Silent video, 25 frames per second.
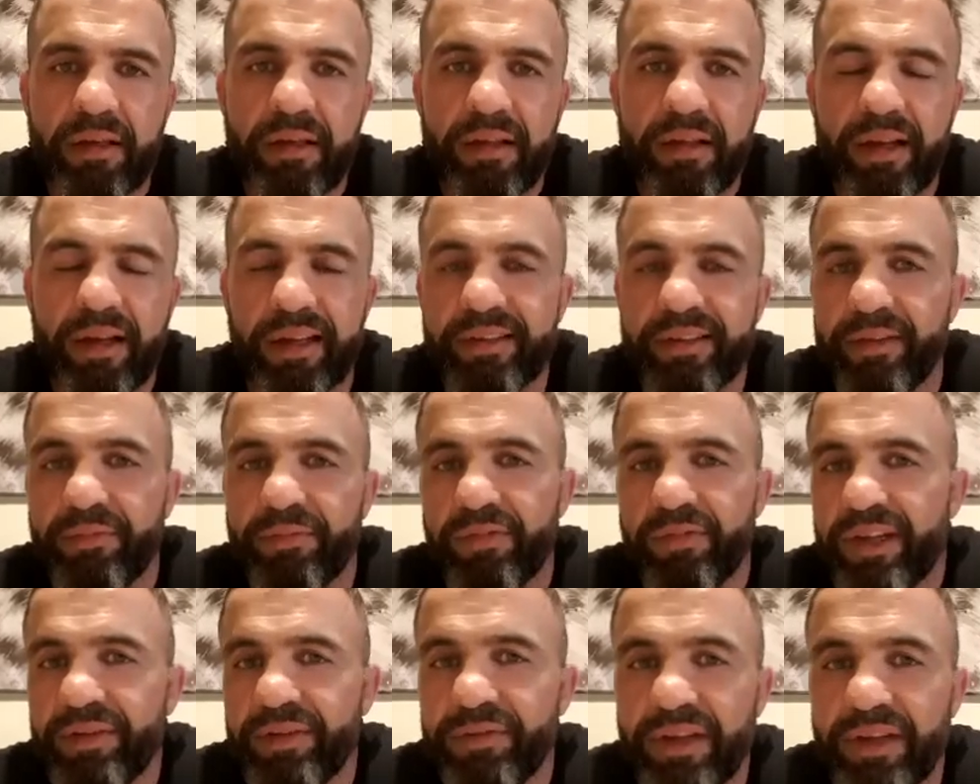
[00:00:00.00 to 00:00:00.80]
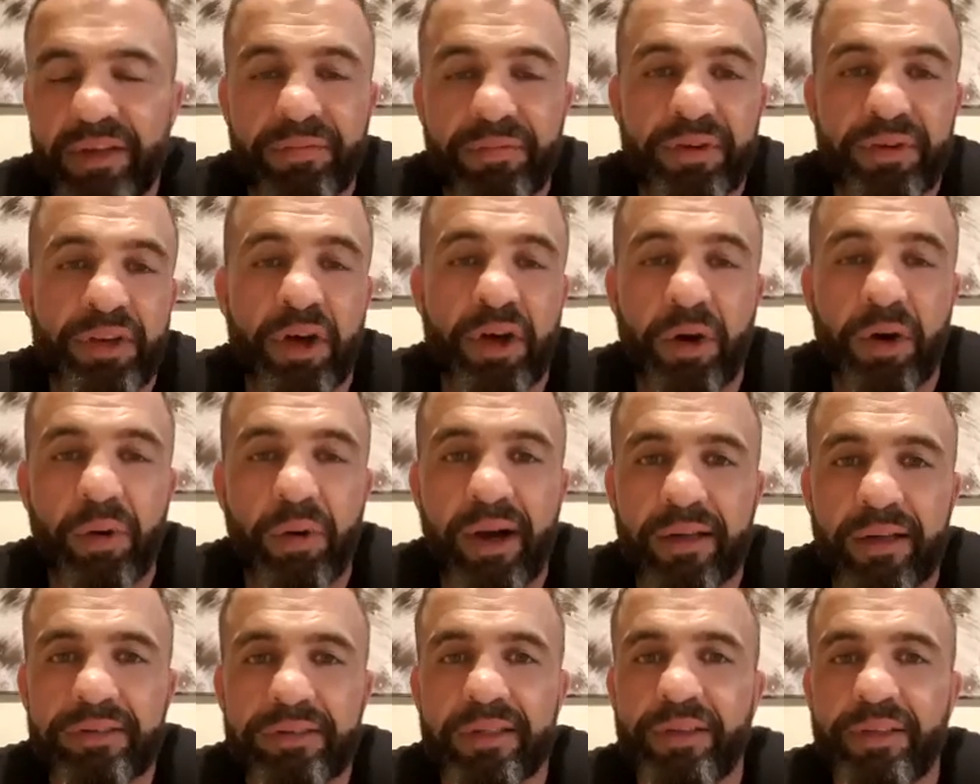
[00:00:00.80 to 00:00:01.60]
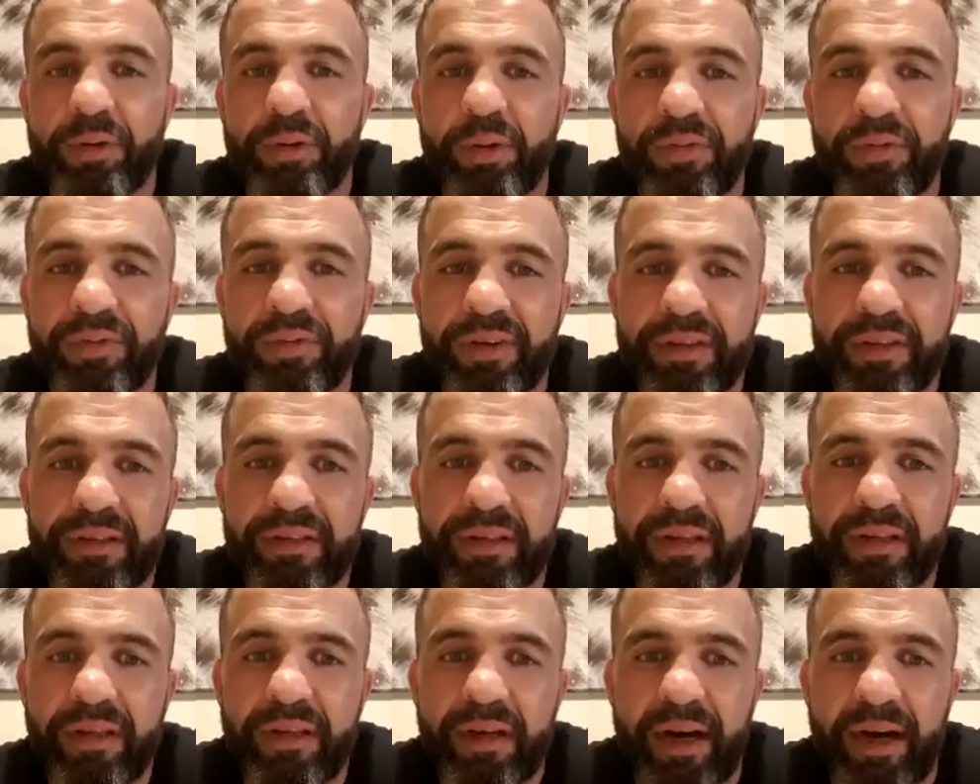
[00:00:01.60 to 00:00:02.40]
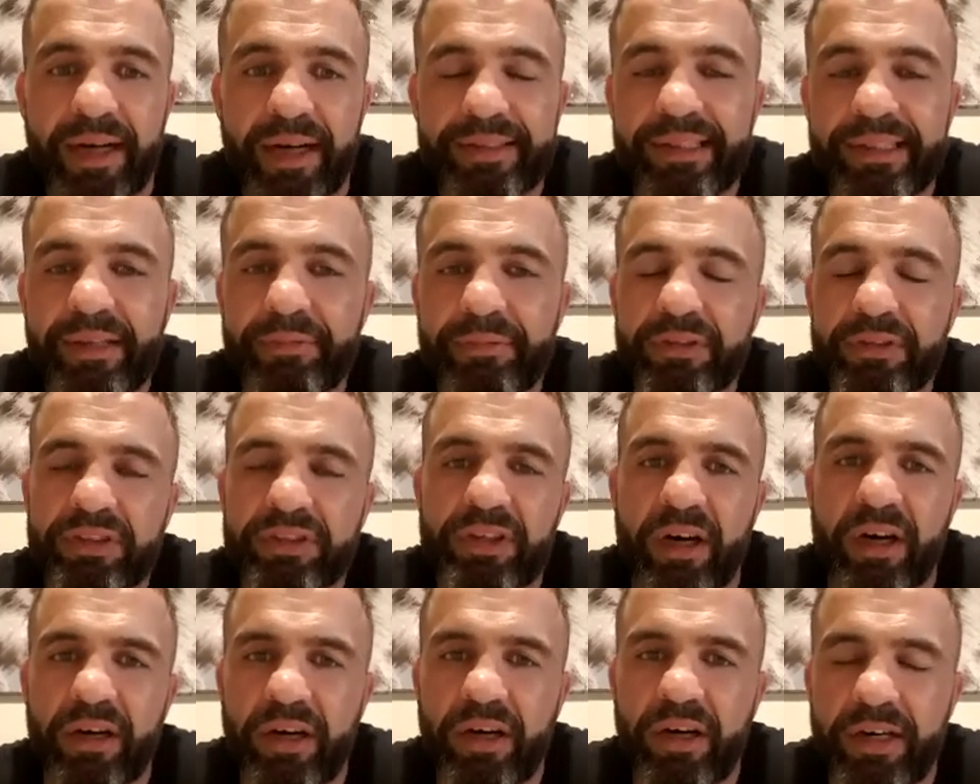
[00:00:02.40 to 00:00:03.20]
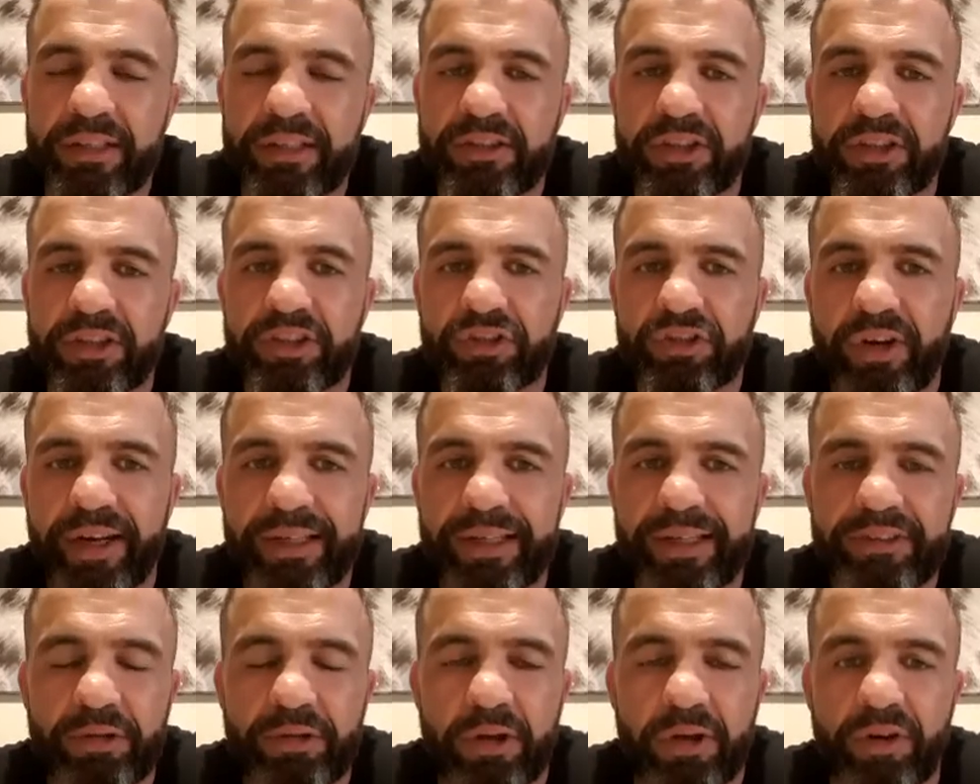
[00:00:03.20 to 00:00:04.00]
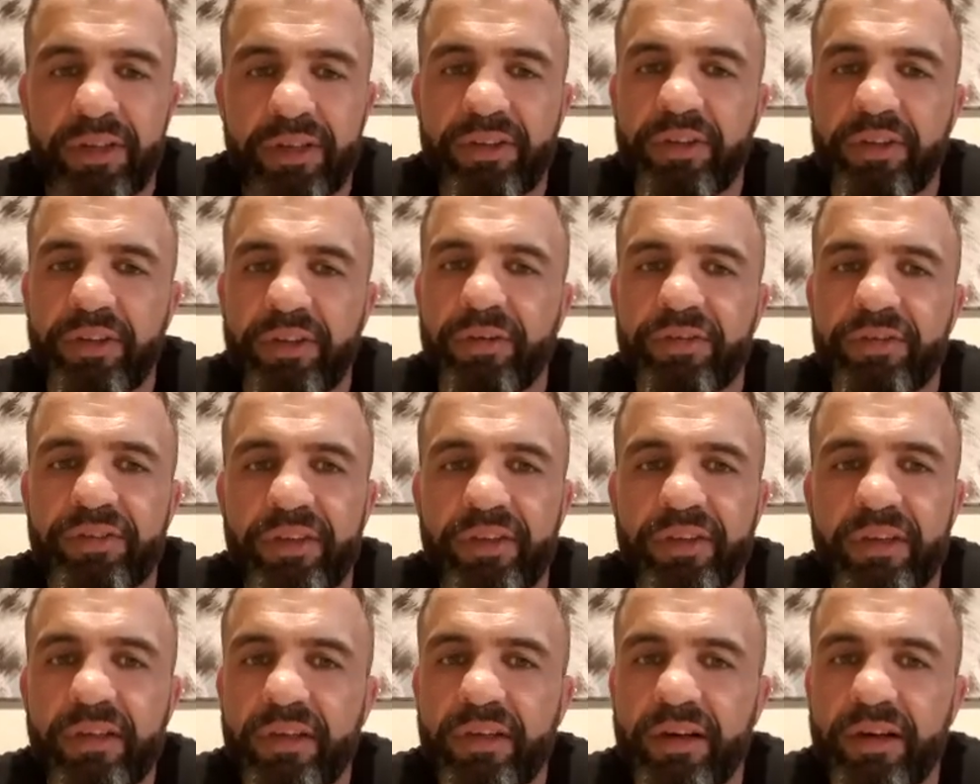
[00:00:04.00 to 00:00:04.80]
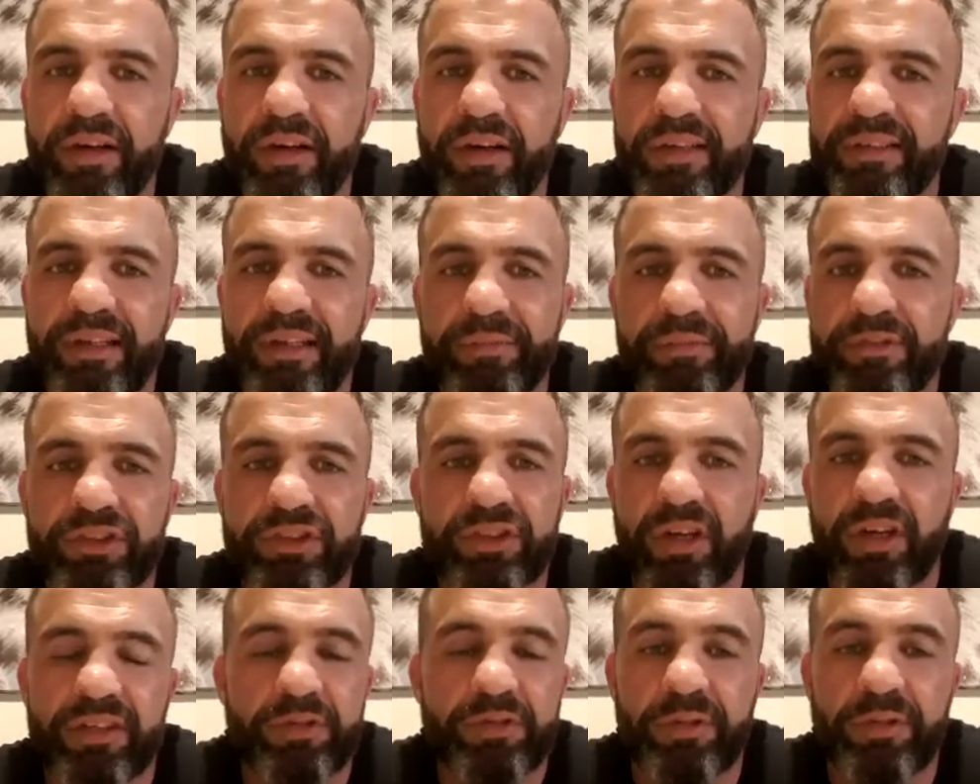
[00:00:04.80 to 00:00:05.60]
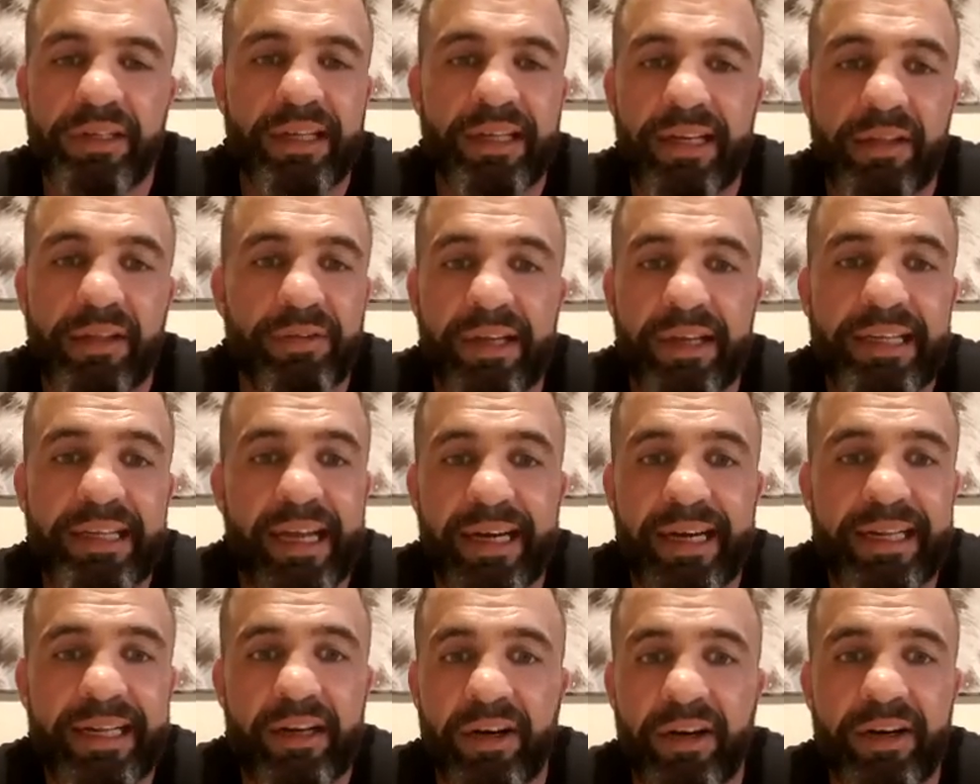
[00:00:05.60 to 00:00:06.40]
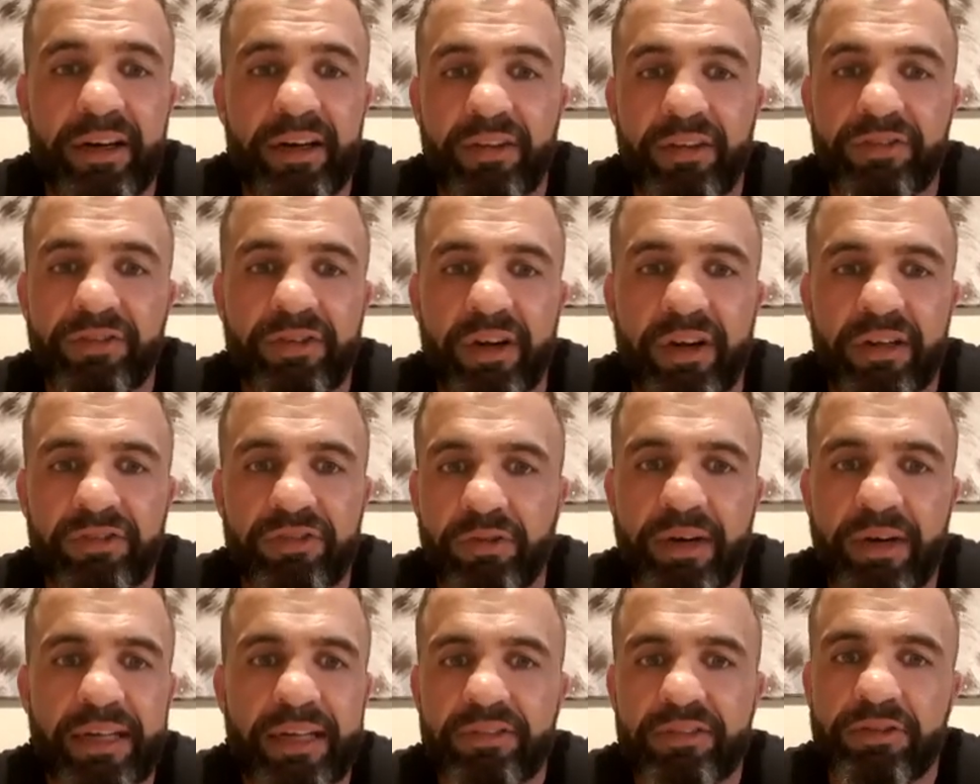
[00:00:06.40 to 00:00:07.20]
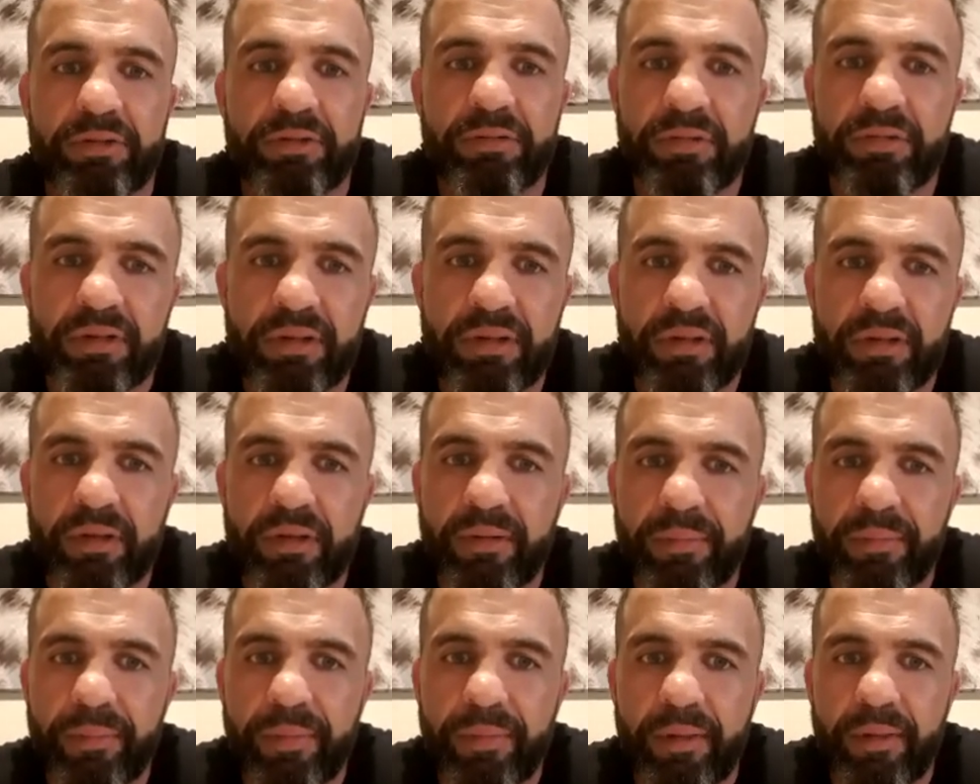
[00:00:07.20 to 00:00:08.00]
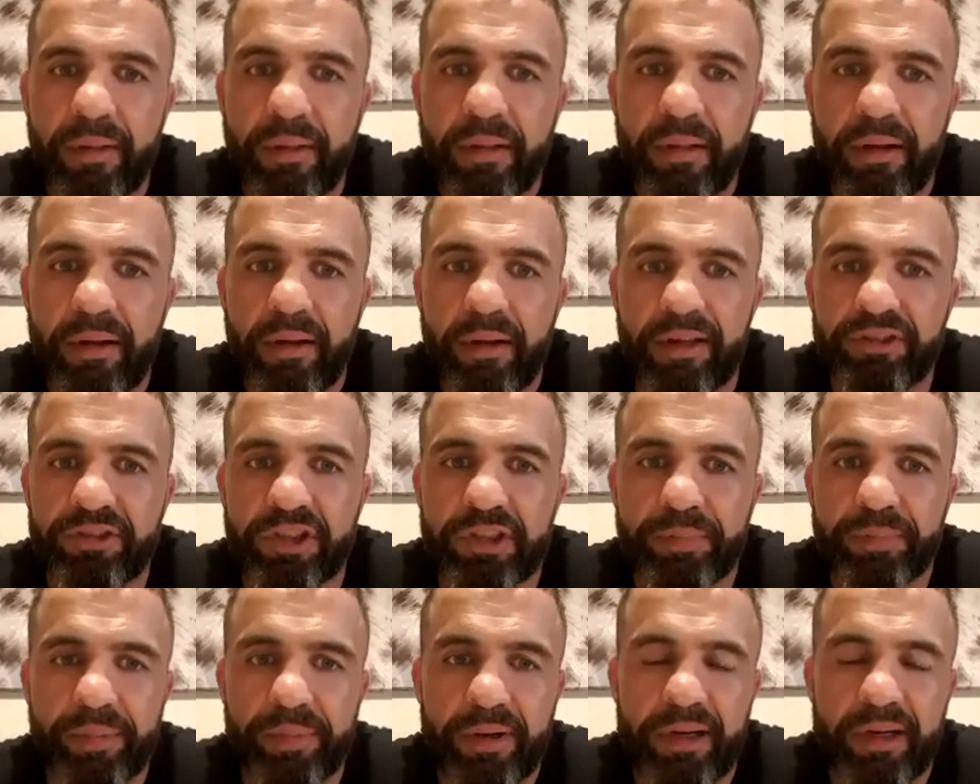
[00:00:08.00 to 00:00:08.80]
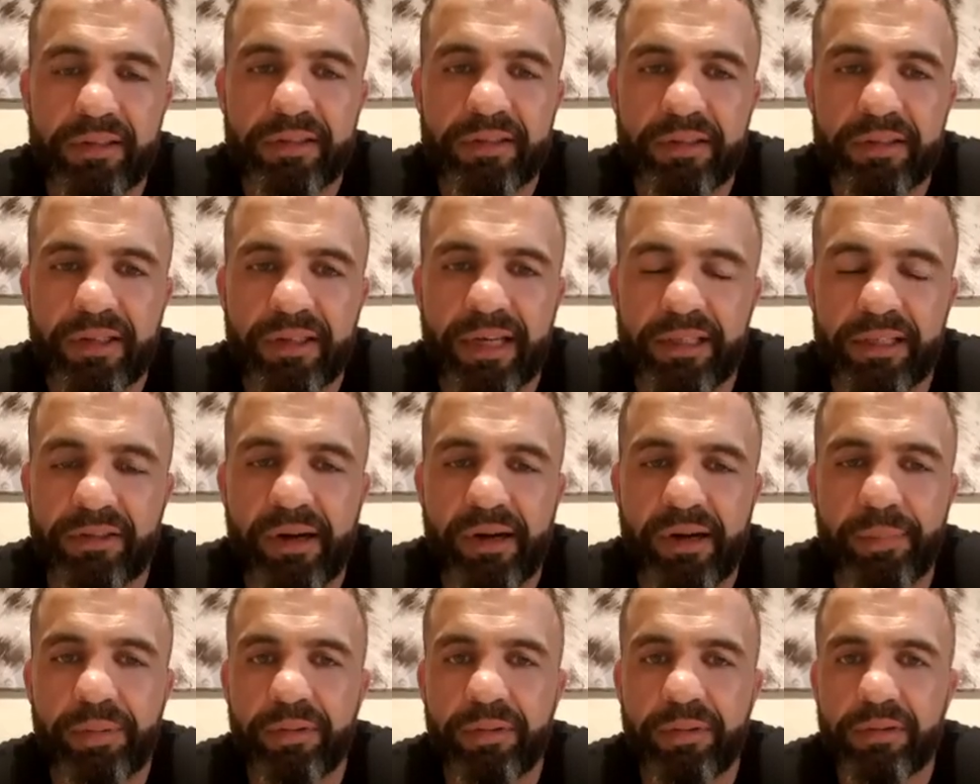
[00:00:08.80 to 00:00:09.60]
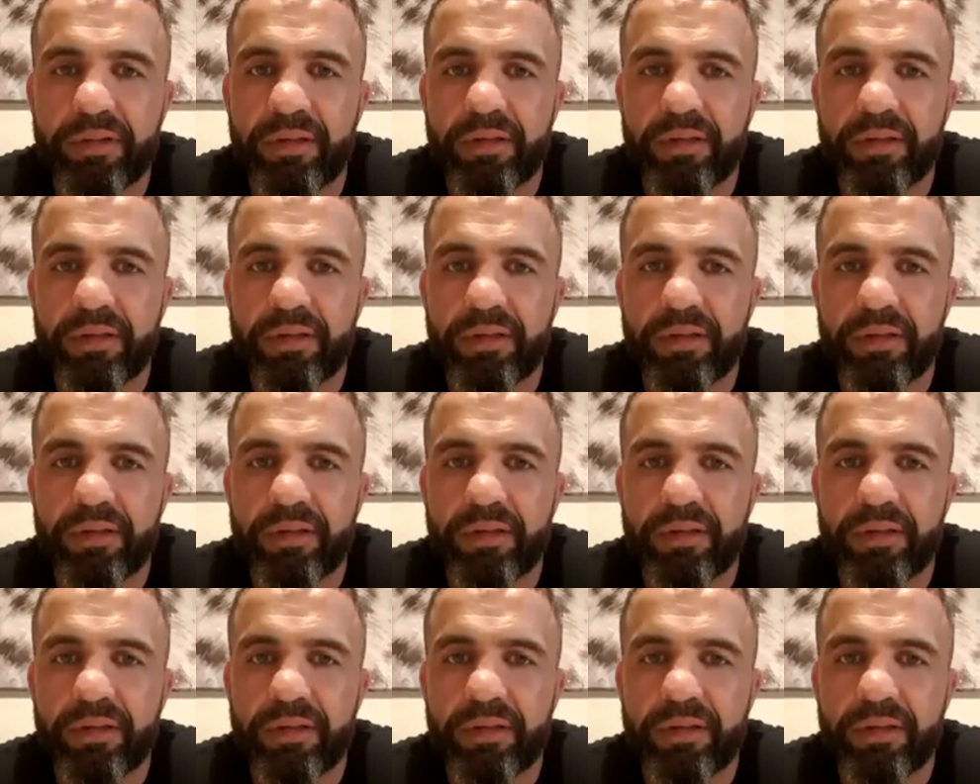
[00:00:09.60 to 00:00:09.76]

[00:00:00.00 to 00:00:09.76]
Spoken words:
I didn't really even know how to deal with it. I didn't even start learning to strike until I got in the UFC. I didn't even start doing any learning to strike at all. I just sparred and grappled.